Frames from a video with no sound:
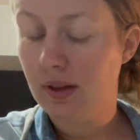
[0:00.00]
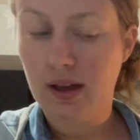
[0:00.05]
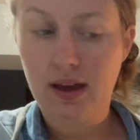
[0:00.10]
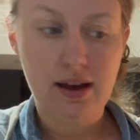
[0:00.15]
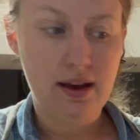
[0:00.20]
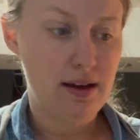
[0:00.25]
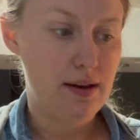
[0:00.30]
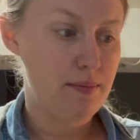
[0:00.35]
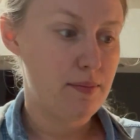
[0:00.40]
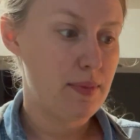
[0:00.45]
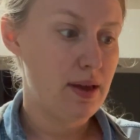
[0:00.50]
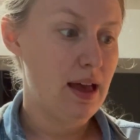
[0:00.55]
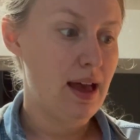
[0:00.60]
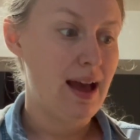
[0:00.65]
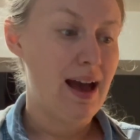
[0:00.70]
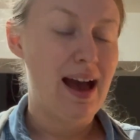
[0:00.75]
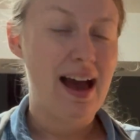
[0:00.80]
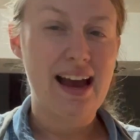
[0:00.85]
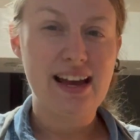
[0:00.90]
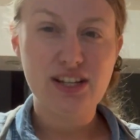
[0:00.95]

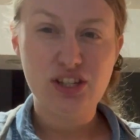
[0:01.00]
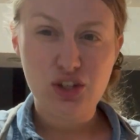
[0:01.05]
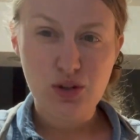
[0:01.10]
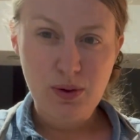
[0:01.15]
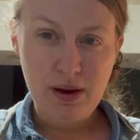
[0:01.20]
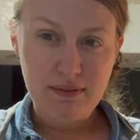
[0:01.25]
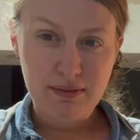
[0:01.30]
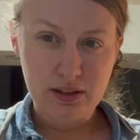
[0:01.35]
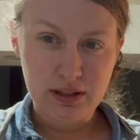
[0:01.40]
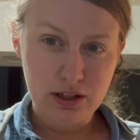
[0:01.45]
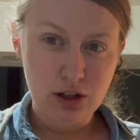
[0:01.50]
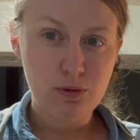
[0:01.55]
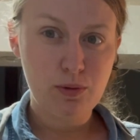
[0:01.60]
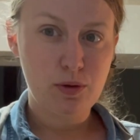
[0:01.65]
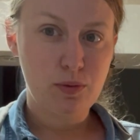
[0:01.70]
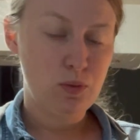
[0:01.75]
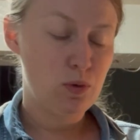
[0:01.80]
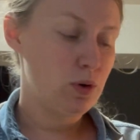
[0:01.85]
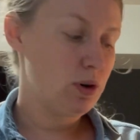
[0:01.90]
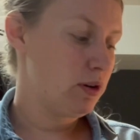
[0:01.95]
I do have a little
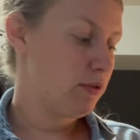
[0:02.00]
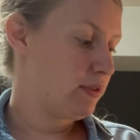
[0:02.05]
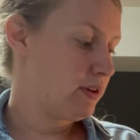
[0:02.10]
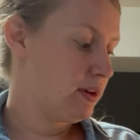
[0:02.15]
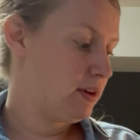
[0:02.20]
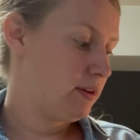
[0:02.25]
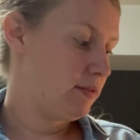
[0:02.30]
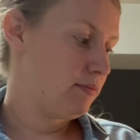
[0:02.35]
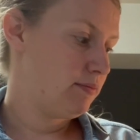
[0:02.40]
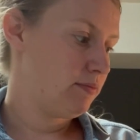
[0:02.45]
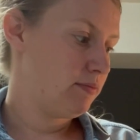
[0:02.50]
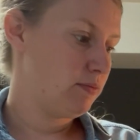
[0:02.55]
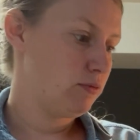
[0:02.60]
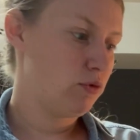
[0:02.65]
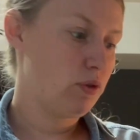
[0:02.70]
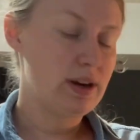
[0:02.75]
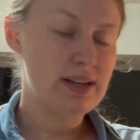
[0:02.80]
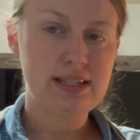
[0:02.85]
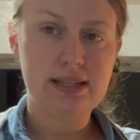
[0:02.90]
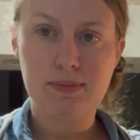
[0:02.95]
bit more of a
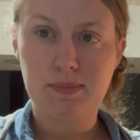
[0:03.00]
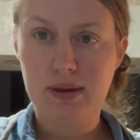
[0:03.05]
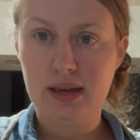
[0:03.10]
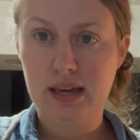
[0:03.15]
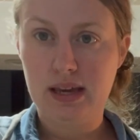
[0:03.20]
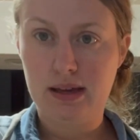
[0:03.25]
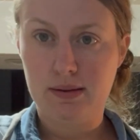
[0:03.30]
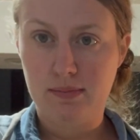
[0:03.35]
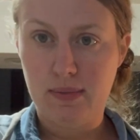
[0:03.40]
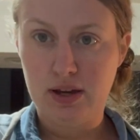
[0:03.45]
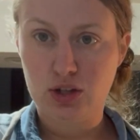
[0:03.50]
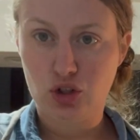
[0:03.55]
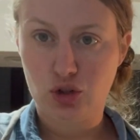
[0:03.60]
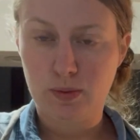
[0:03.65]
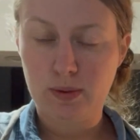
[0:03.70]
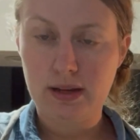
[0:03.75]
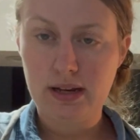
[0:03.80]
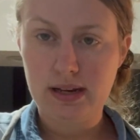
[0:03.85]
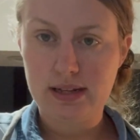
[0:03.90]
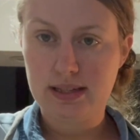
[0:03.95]
recipe and
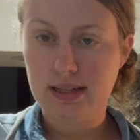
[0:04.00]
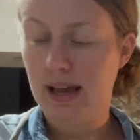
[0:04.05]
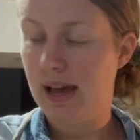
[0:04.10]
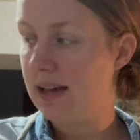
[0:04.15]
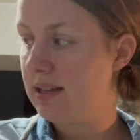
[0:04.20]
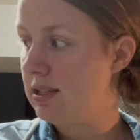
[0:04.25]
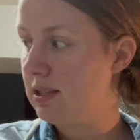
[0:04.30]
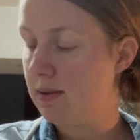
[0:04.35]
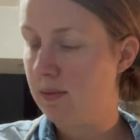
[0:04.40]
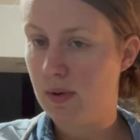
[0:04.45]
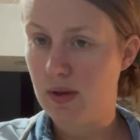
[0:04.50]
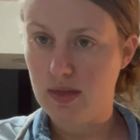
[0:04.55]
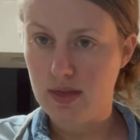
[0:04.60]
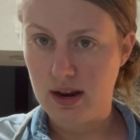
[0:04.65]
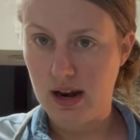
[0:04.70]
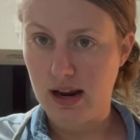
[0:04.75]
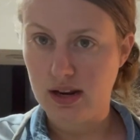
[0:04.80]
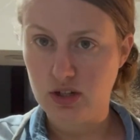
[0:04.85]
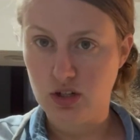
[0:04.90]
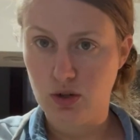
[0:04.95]
measurements estimate than
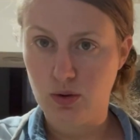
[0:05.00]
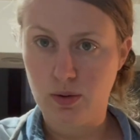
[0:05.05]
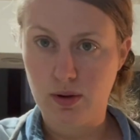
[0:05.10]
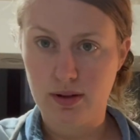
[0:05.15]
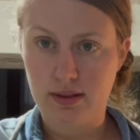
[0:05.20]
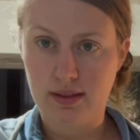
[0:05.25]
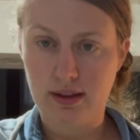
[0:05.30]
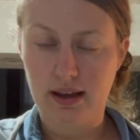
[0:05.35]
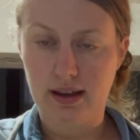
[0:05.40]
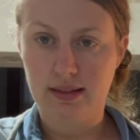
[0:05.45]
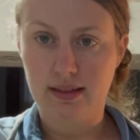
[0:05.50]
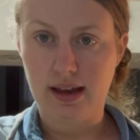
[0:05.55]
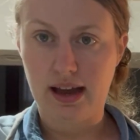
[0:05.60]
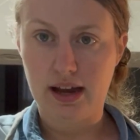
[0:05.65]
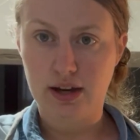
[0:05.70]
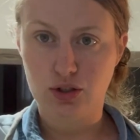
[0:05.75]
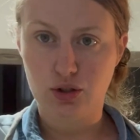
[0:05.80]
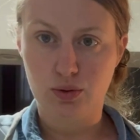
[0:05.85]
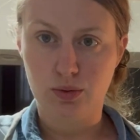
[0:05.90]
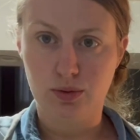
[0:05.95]
I do on like the
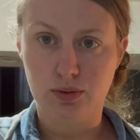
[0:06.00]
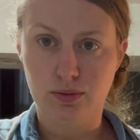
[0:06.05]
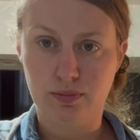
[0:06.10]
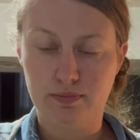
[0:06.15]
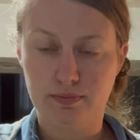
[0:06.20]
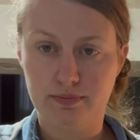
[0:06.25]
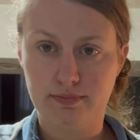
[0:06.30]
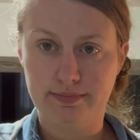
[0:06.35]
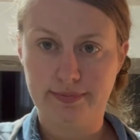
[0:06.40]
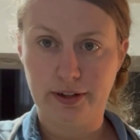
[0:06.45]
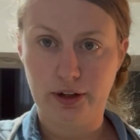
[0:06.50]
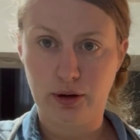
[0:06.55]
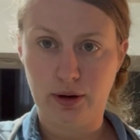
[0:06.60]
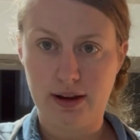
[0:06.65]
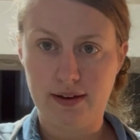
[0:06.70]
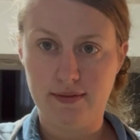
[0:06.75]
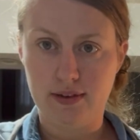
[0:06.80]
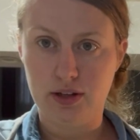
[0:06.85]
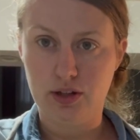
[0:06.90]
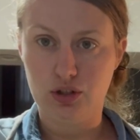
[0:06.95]
actual
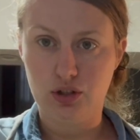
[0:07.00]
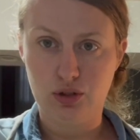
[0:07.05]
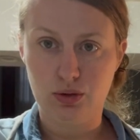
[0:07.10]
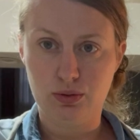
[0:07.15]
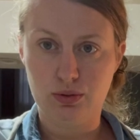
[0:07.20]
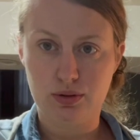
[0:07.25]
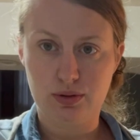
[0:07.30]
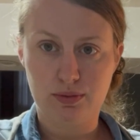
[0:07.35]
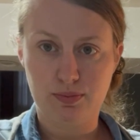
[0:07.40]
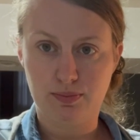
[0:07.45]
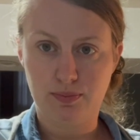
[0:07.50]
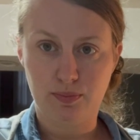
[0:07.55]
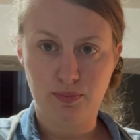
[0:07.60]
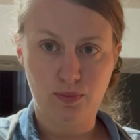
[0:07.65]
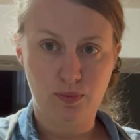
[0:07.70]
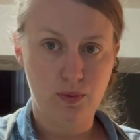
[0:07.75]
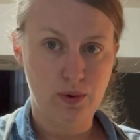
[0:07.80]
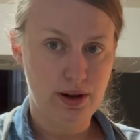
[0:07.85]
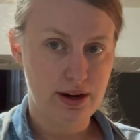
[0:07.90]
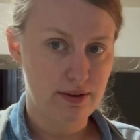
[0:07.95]
gravy, juice,
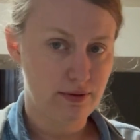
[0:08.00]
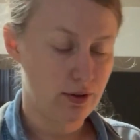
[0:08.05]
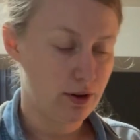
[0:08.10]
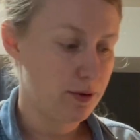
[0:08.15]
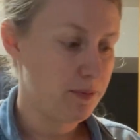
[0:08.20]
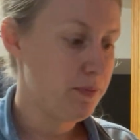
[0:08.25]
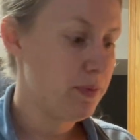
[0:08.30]
whatever.